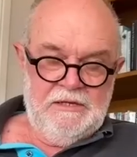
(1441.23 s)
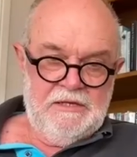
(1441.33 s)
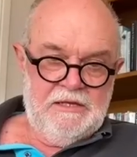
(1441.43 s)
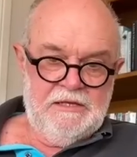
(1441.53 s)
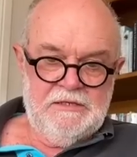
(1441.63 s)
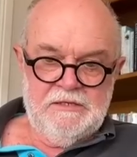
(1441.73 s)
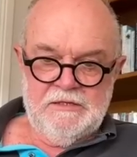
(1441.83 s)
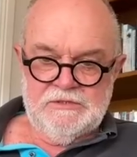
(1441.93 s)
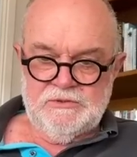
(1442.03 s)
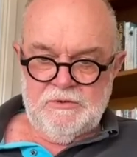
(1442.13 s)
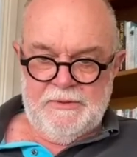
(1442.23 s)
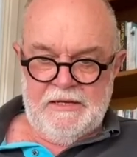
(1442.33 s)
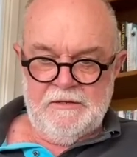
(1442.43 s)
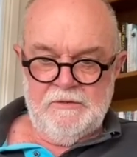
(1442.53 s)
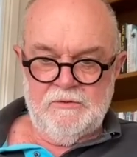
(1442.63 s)
and talk
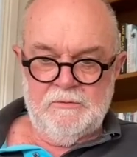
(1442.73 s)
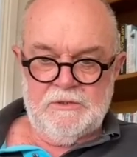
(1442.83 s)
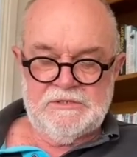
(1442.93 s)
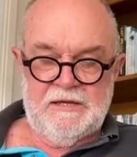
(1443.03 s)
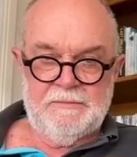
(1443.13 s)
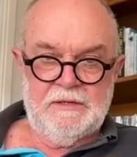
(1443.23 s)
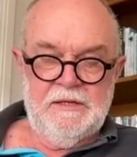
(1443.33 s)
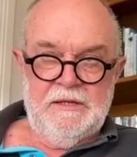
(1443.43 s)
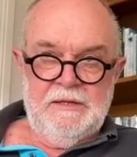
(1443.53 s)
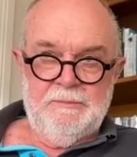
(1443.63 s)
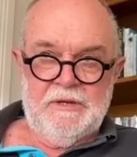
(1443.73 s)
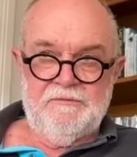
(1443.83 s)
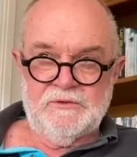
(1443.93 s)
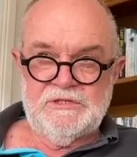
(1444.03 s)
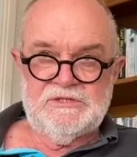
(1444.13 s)
about it and look at what's happening. But
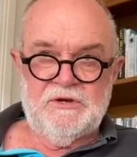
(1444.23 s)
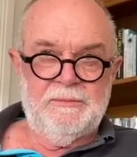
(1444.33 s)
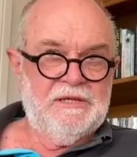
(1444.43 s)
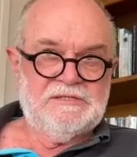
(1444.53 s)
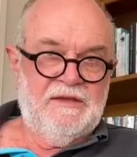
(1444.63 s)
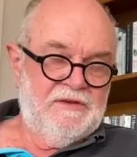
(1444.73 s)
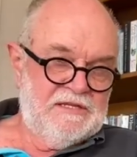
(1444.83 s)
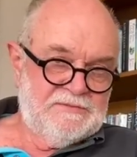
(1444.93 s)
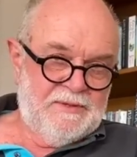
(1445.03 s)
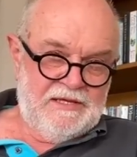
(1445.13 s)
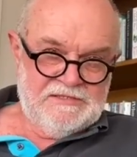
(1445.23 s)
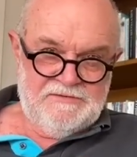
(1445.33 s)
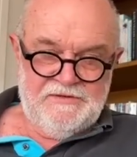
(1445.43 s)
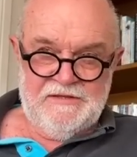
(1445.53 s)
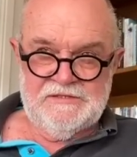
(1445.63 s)
unfortunately, Simon doesn't have any spares.
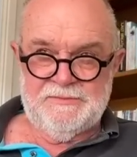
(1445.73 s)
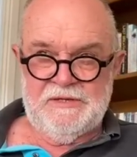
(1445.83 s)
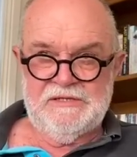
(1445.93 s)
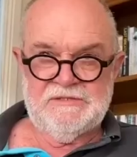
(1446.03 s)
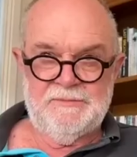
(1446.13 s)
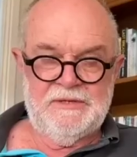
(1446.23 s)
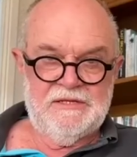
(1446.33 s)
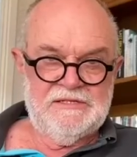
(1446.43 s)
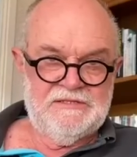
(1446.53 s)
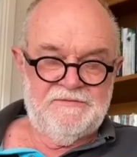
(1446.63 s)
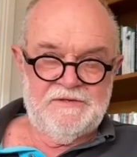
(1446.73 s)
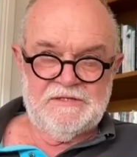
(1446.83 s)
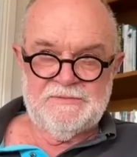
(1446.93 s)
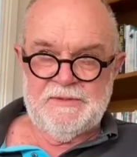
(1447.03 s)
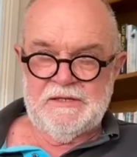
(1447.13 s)
If he had the spares, it would be an easy
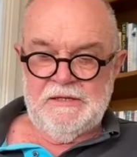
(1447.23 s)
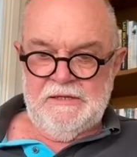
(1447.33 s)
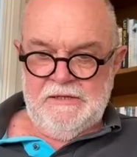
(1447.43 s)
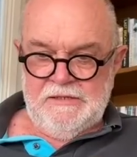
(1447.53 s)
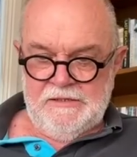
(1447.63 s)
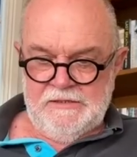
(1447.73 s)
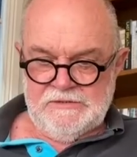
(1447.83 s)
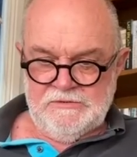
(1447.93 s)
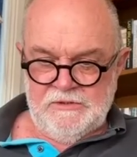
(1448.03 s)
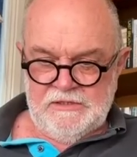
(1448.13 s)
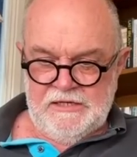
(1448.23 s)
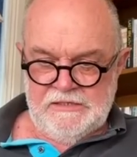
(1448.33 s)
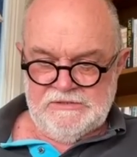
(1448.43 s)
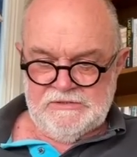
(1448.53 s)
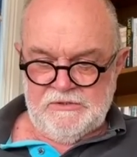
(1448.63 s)
fix. But that's not the
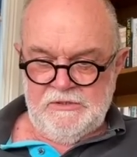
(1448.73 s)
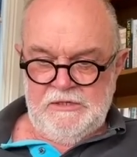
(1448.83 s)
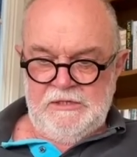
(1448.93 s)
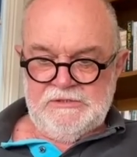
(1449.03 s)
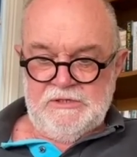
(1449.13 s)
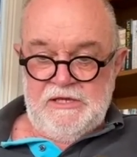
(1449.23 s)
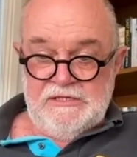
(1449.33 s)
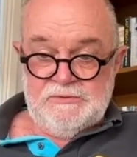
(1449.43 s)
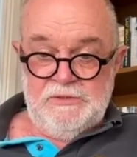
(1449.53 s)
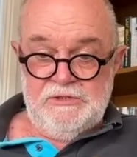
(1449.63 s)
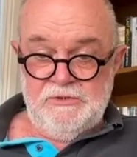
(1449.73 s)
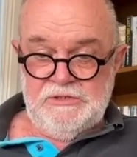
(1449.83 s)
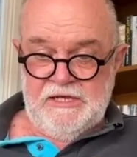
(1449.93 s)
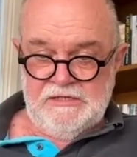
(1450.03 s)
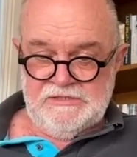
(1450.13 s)
case. So yes, we
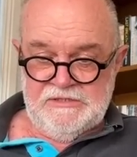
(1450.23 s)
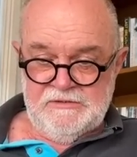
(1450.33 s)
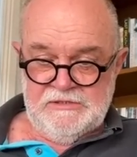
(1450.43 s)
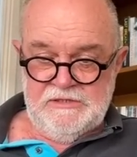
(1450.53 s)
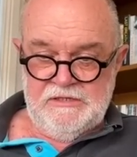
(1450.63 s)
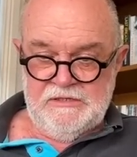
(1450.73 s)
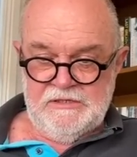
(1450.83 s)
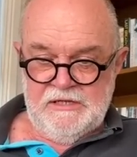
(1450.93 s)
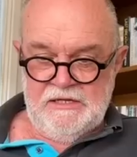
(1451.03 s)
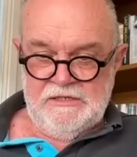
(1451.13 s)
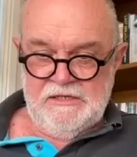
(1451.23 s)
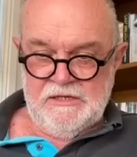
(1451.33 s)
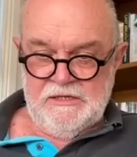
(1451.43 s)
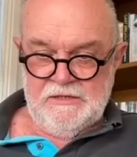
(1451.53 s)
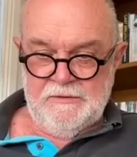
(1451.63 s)
do take it seriously.
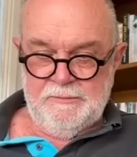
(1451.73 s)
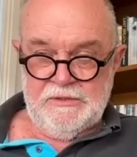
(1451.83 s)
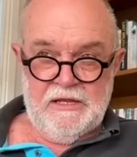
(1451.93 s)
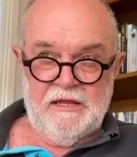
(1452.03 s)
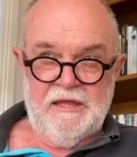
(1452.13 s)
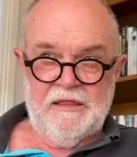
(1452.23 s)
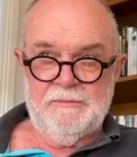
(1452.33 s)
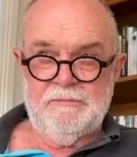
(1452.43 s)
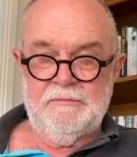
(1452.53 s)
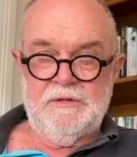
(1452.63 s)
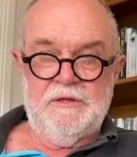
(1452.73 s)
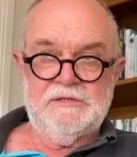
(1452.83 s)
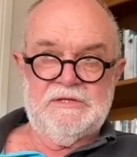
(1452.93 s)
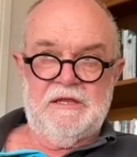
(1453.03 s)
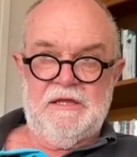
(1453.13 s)
But none of the other, you know,
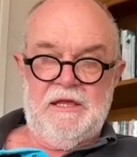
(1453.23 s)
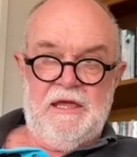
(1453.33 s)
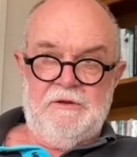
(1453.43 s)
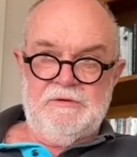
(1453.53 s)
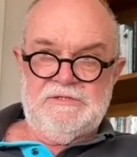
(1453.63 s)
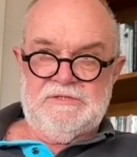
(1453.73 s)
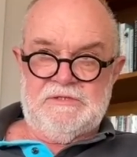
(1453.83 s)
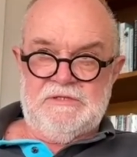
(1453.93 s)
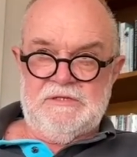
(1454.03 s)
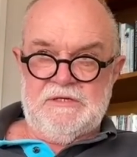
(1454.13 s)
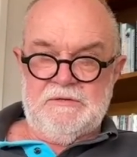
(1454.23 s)
there's only Aries and